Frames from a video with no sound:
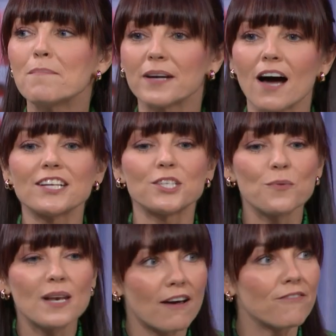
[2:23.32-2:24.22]
But I do
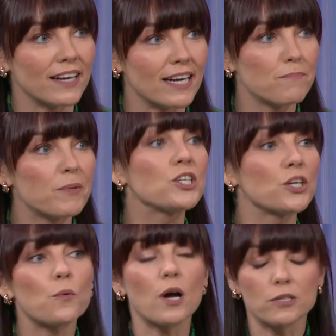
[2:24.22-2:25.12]
love it. But do you
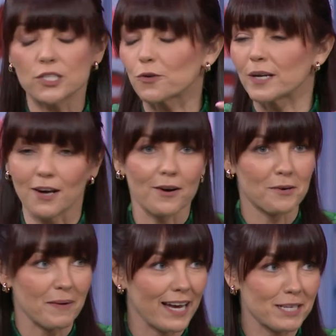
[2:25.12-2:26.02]
know what? Sorry, going on
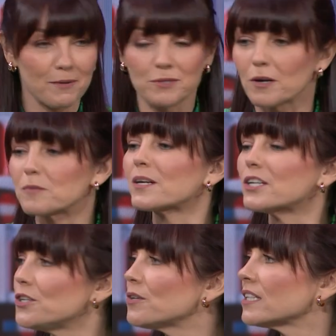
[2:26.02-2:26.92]
about Expo as well. It's
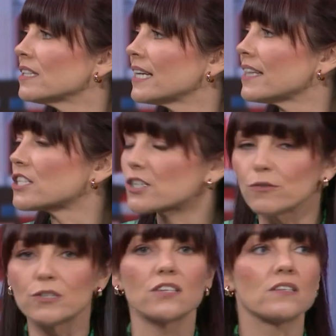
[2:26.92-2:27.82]
because you can get the
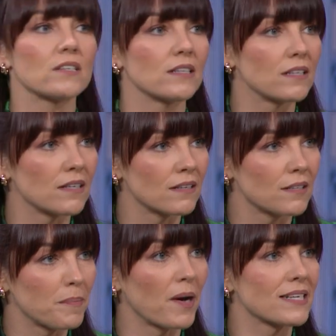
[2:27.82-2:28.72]
scooters and
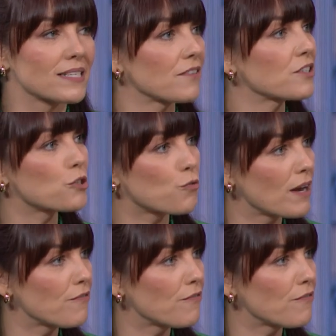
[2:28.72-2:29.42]
the bikes and stuff. So it's great